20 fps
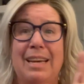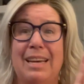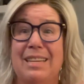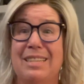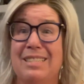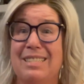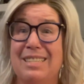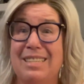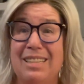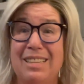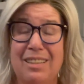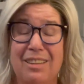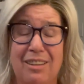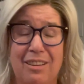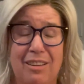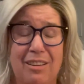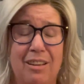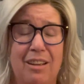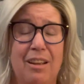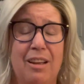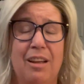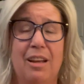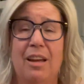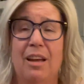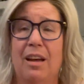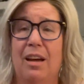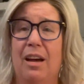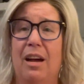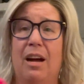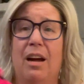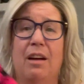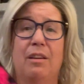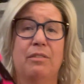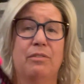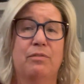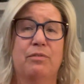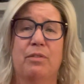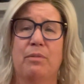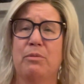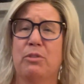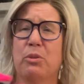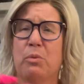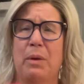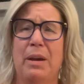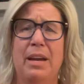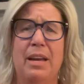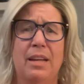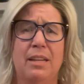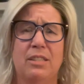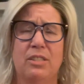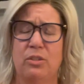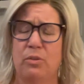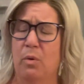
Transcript: and teal from Joann's.